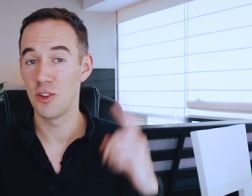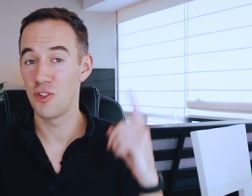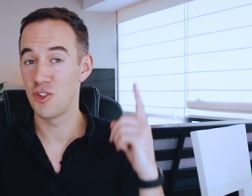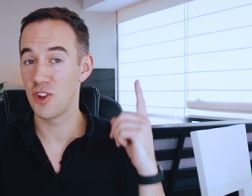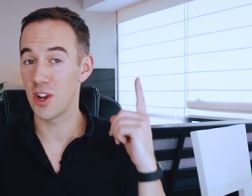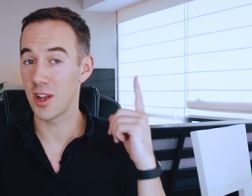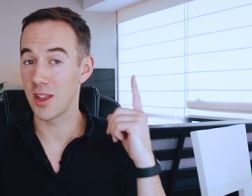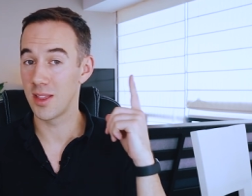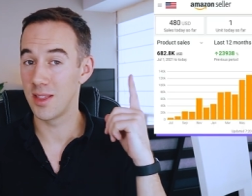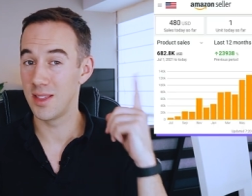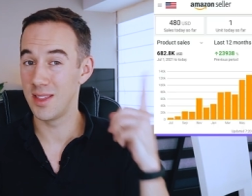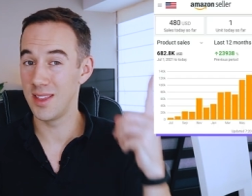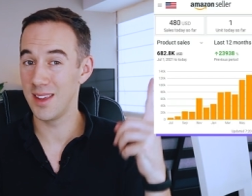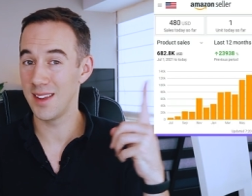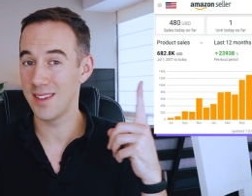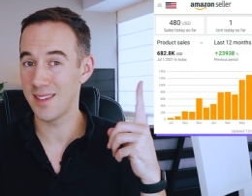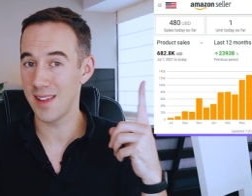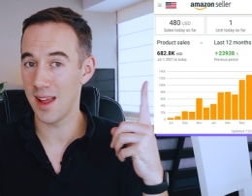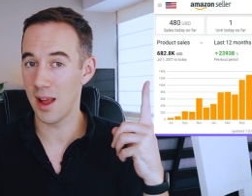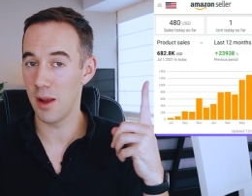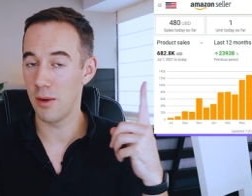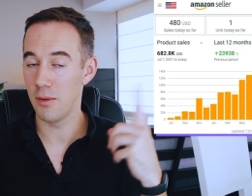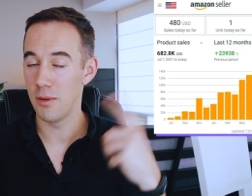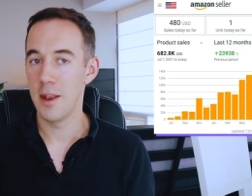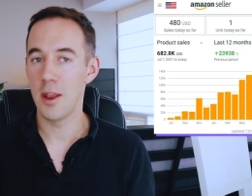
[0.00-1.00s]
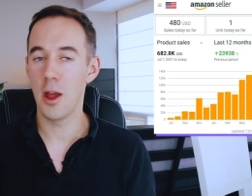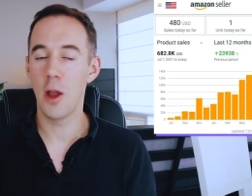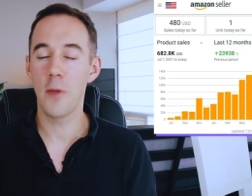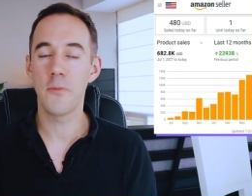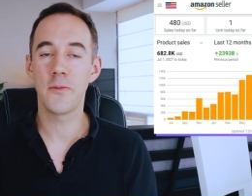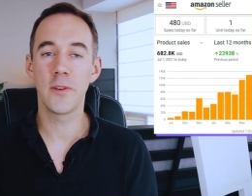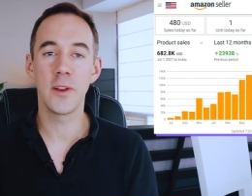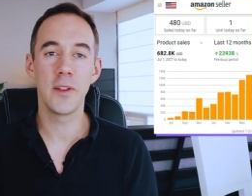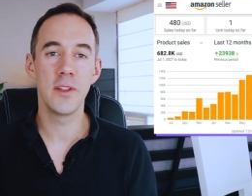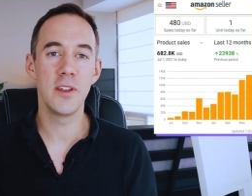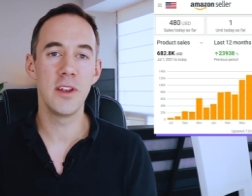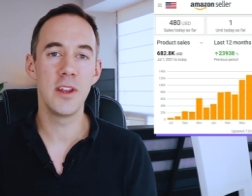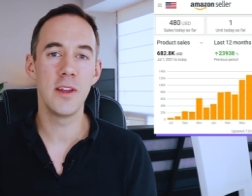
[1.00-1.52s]
Check this out. But
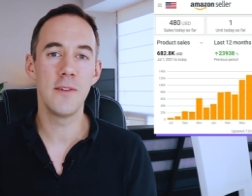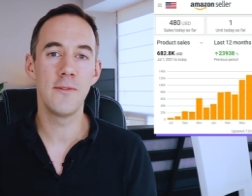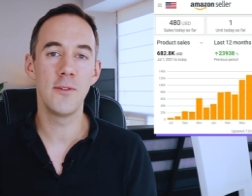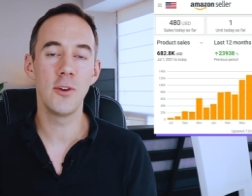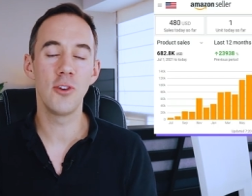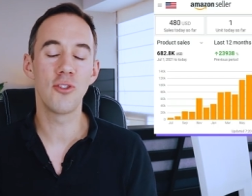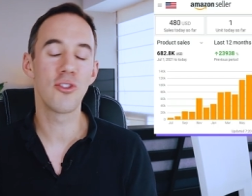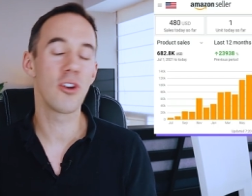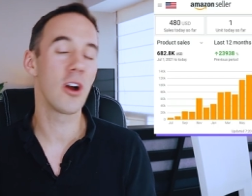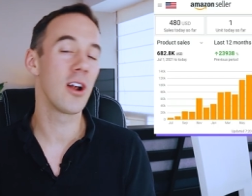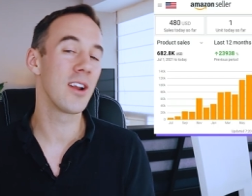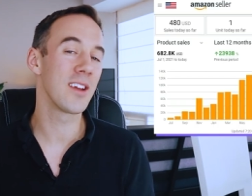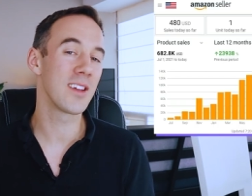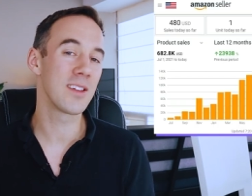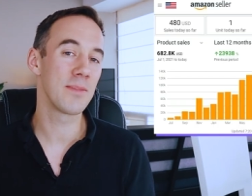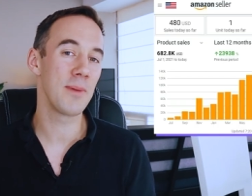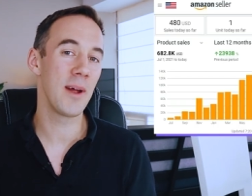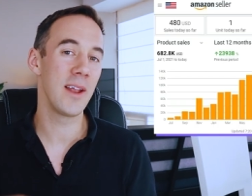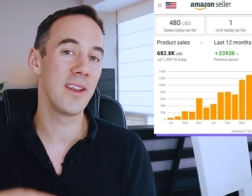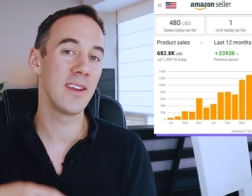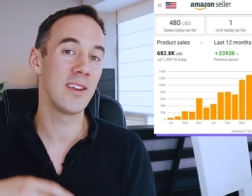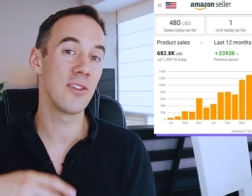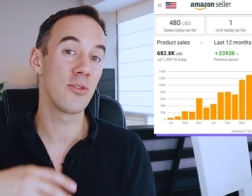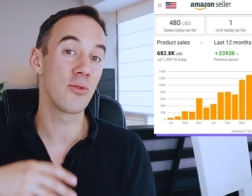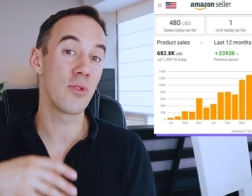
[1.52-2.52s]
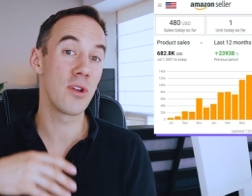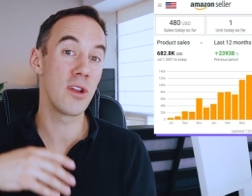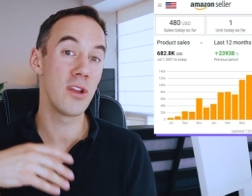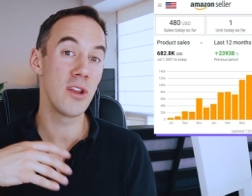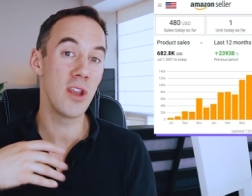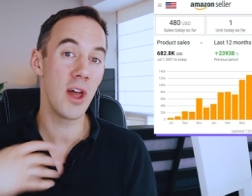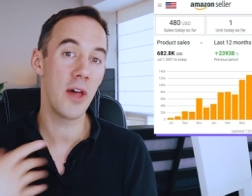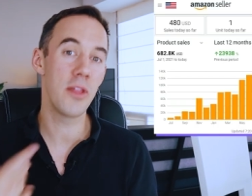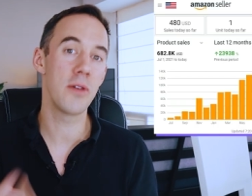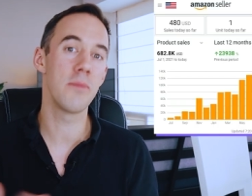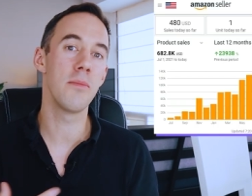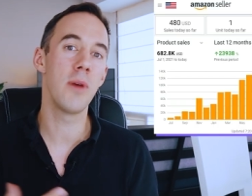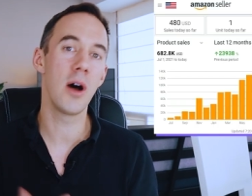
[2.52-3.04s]
hopefully in the near future, I'll expand into
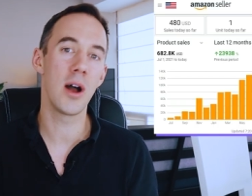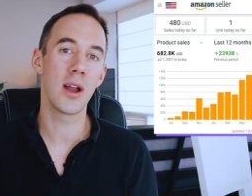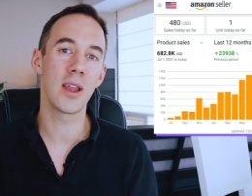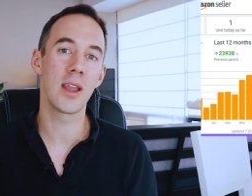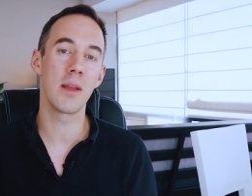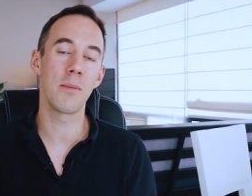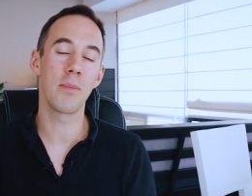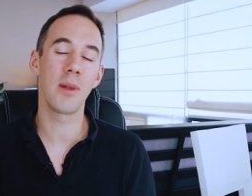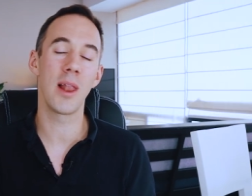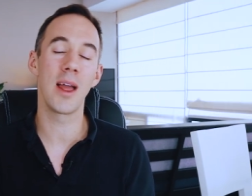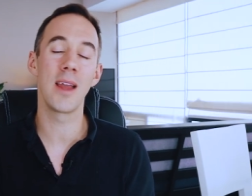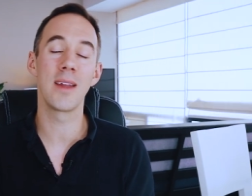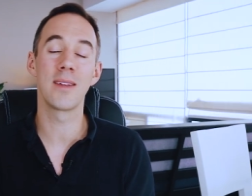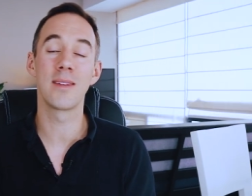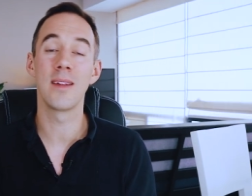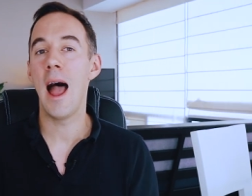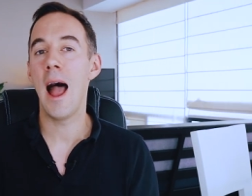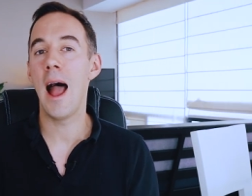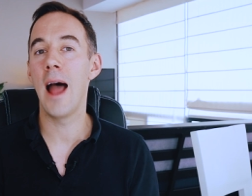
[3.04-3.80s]
another marketplace.